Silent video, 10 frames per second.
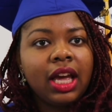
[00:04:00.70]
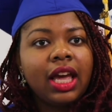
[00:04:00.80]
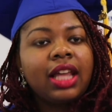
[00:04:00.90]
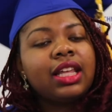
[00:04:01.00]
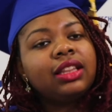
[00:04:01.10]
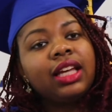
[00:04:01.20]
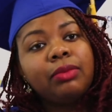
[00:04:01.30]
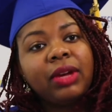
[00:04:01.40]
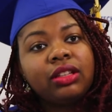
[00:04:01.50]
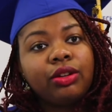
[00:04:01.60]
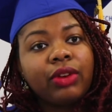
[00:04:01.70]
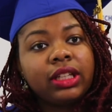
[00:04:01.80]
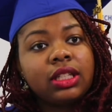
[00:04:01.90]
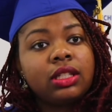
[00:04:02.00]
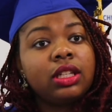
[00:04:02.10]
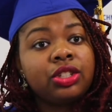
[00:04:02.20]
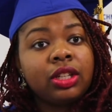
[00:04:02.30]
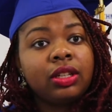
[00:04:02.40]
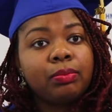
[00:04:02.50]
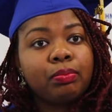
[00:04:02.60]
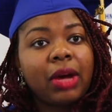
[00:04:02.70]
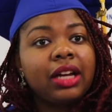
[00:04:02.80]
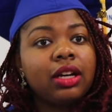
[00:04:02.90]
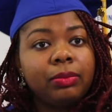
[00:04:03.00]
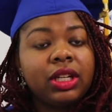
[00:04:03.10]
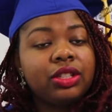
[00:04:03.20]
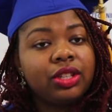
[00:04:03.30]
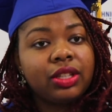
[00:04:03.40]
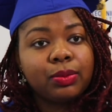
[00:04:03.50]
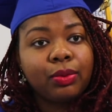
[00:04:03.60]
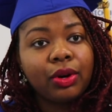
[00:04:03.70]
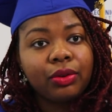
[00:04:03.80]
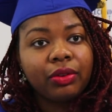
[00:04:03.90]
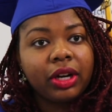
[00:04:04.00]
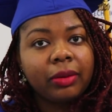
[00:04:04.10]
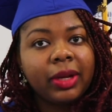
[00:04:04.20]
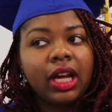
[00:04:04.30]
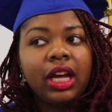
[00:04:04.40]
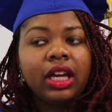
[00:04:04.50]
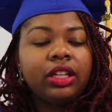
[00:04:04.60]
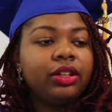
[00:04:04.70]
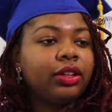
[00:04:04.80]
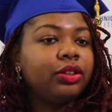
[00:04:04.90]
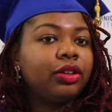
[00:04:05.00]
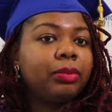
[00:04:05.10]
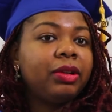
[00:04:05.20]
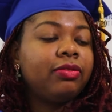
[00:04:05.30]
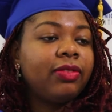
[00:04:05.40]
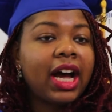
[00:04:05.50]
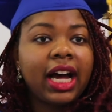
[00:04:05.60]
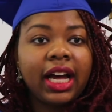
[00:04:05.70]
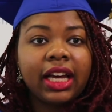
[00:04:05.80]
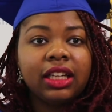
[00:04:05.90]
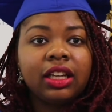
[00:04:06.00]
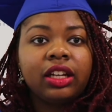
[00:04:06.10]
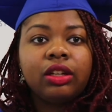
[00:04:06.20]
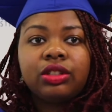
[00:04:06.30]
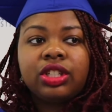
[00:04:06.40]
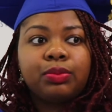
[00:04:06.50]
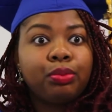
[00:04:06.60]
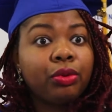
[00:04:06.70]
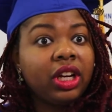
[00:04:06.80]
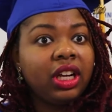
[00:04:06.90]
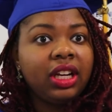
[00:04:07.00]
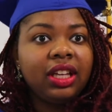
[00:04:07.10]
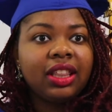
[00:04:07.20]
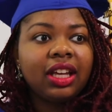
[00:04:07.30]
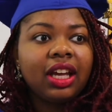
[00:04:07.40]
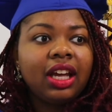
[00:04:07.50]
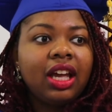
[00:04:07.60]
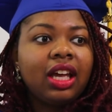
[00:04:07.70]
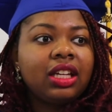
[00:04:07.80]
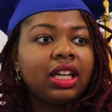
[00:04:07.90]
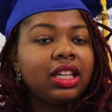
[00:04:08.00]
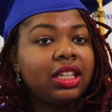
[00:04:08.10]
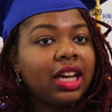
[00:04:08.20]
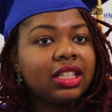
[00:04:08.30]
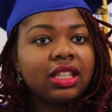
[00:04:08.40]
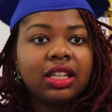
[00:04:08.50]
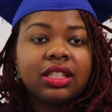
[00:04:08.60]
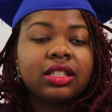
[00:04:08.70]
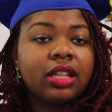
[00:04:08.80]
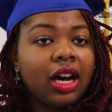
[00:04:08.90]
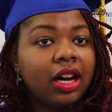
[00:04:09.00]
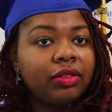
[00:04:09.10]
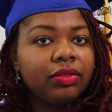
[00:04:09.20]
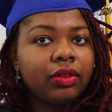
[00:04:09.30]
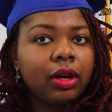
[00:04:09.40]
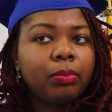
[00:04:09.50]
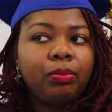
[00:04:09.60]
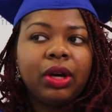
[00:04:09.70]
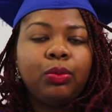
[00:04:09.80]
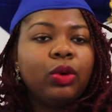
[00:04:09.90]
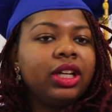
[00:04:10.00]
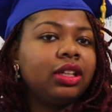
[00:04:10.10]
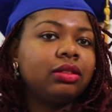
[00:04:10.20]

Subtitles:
and that they made the right decision by coming into this program. You're going to be fine. Just breathe. Yes, it gets tough, but what